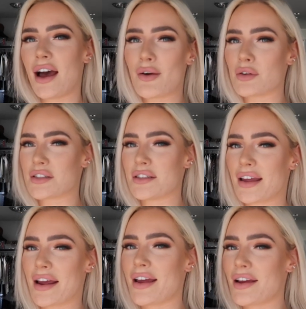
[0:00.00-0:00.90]
I wasn't
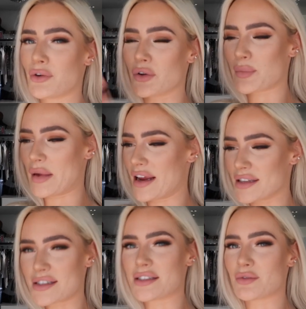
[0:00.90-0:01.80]
like good at being
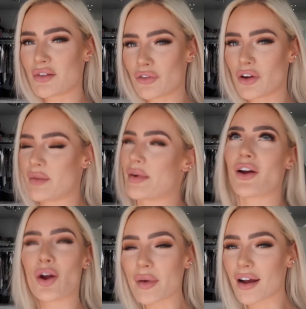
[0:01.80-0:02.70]
consistent with vlogging, but I
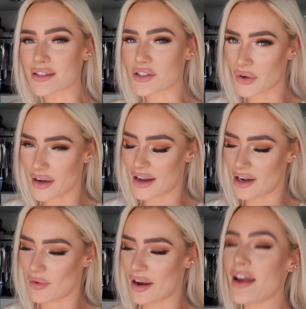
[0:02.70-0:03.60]
hope you guys enjoyed it
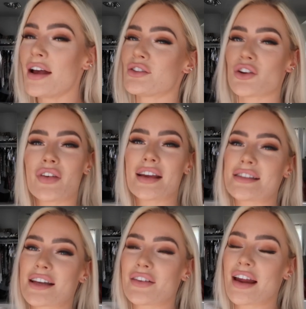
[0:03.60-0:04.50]
anyway. Don't forget
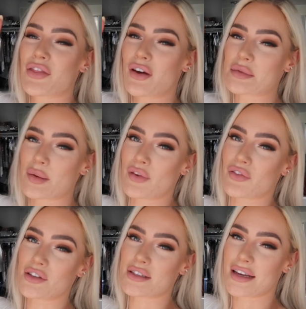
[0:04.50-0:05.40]
to give it a thumbs up if
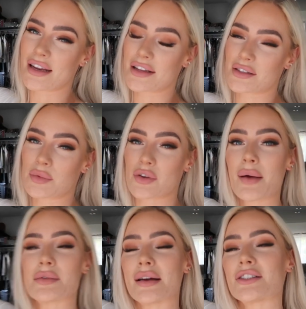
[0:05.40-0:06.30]
you did and
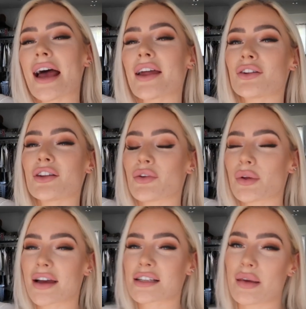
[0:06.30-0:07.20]
subscribe to my channel if you
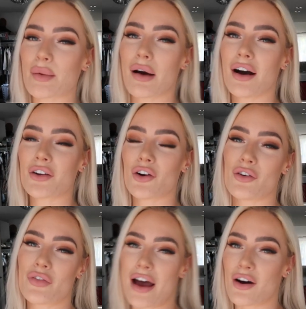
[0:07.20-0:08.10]
would like to be a part
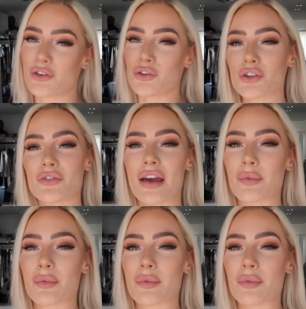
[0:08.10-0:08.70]
of our YouTube